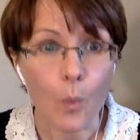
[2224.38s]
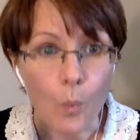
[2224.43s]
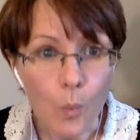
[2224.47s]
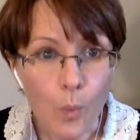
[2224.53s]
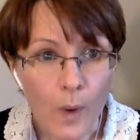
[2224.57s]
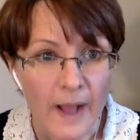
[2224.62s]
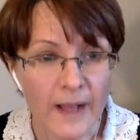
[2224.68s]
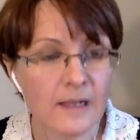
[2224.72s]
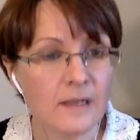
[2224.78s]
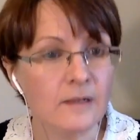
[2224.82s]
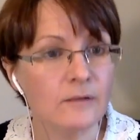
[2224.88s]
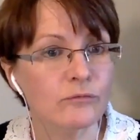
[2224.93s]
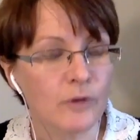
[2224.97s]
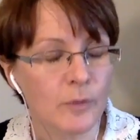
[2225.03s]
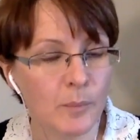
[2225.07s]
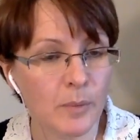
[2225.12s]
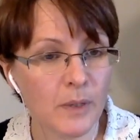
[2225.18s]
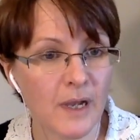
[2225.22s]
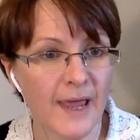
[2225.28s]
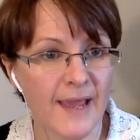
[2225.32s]
well
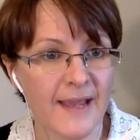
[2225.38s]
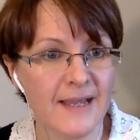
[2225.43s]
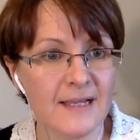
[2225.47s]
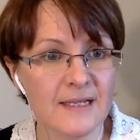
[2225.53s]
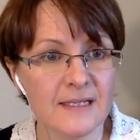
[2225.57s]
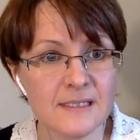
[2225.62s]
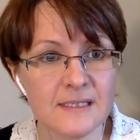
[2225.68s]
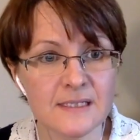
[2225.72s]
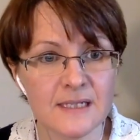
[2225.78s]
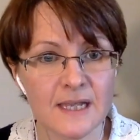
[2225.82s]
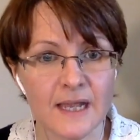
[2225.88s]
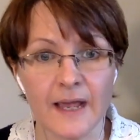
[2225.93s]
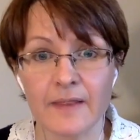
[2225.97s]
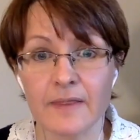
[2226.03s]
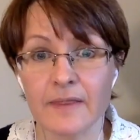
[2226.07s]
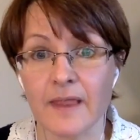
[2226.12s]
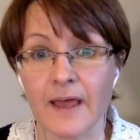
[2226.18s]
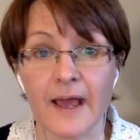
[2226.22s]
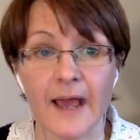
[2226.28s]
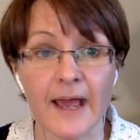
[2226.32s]
replaced,
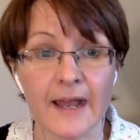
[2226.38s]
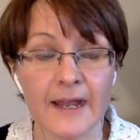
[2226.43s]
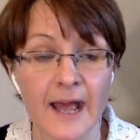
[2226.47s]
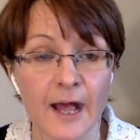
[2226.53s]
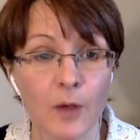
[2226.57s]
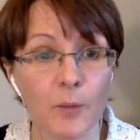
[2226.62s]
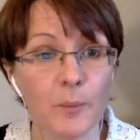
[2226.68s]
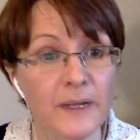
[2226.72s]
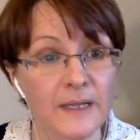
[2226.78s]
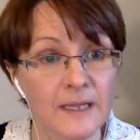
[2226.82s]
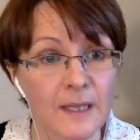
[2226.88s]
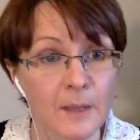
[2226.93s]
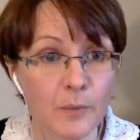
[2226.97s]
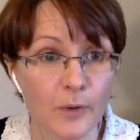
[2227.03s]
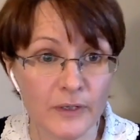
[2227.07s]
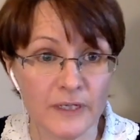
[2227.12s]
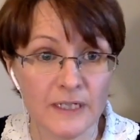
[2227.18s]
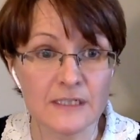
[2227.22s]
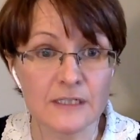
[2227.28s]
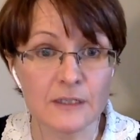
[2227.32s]
and helping their
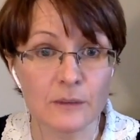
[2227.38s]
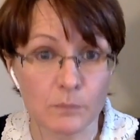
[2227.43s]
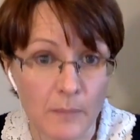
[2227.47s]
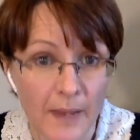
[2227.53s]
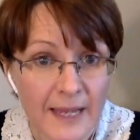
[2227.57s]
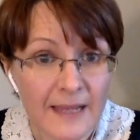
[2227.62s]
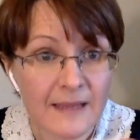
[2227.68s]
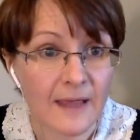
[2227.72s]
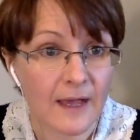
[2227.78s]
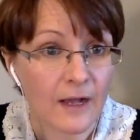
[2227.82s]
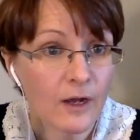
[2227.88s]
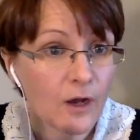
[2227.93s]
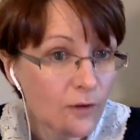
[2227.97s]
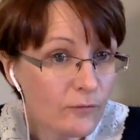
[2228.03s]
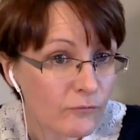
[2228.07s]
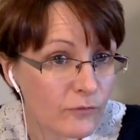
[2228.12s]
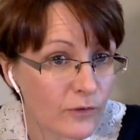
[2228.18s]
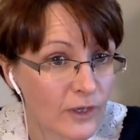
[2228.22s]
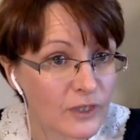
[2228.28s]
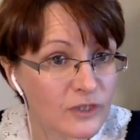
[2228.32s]
body to make that
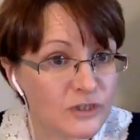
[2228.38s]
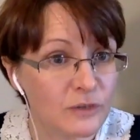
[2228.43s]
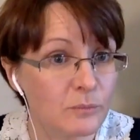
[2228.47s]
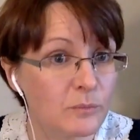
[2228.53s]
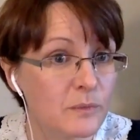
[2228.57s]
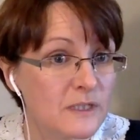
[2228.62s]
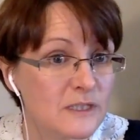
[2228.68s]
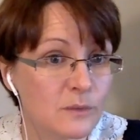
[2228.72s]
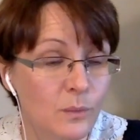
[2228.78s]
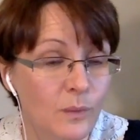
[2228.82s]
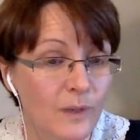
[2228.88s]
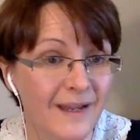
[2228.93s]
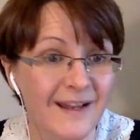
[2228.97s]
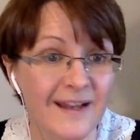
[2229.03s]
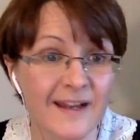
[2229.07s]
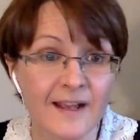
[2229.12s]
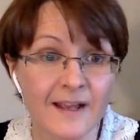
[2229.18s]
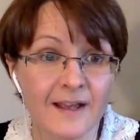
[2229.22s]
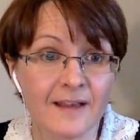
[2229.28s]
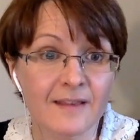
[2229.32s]
conversion between
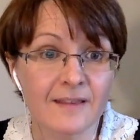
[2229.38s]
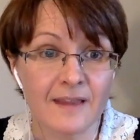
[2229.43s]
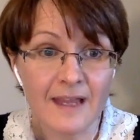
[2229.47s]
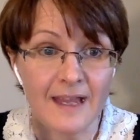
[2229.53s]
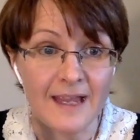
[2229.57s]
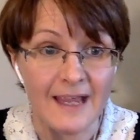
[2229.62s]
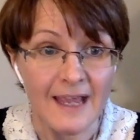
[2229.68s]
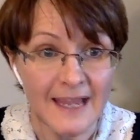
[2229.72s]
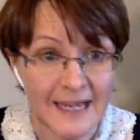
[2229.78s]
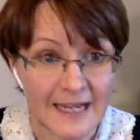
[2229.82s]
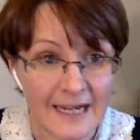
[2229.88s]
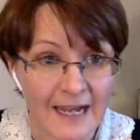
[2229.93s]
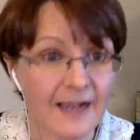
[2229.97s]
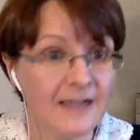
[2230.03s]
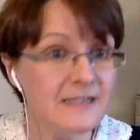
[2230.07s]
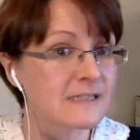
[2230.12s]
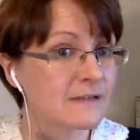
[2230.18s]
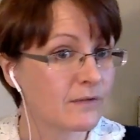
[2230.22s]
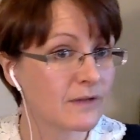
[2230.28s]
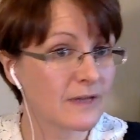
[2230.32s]
the
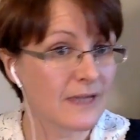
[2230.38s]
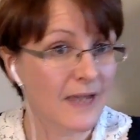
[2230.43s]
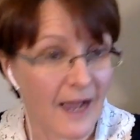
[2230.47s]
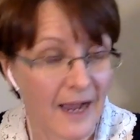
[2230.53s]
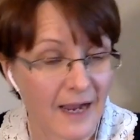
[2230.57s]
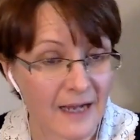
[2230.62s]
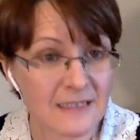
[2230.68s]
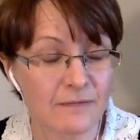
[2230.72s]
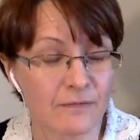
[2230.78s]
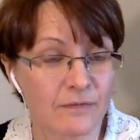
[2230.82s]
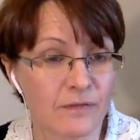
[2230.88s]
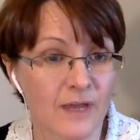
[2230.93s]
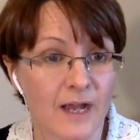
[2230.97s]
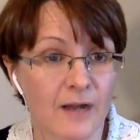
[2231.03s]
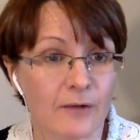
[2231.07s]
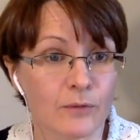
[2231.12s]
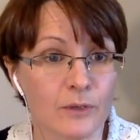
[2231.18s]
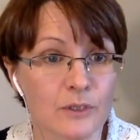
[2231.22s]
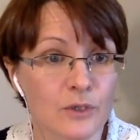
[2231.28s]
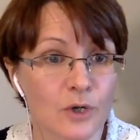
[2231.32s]
inactive and the active
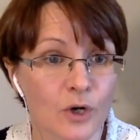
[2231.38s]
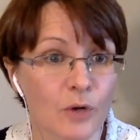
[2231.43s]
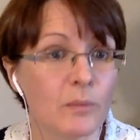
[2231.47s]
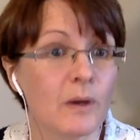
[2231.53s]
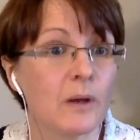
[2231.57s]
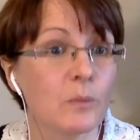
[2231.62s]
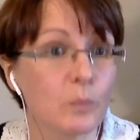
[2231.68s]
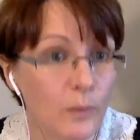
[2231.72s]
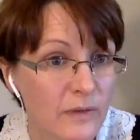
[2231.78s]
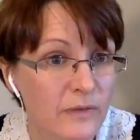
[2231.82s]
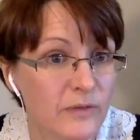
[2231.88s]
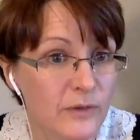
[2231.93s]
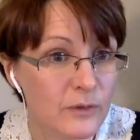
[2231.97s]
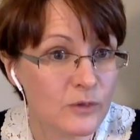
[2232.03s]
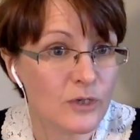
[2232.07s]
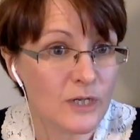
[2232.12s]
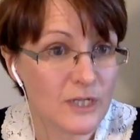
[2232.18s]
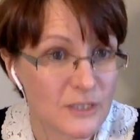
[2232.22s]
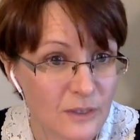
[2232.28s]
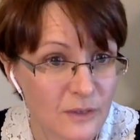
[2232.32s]
thyroid hormone with
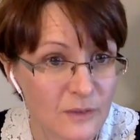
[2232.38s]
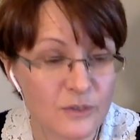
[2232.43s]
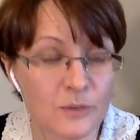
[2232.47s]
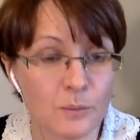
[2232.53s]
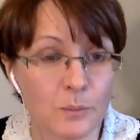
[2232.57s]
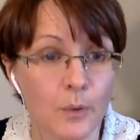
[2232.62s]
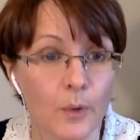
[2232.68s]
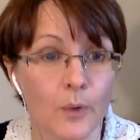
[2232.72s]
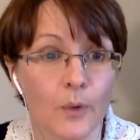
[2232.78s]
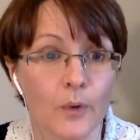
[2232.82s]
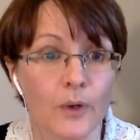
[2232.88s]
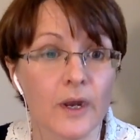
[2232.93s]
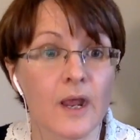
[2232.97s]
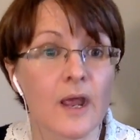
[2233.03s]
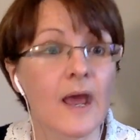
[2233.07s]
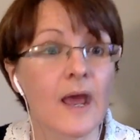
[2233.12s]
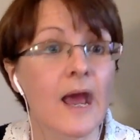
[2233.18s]
nutritional support.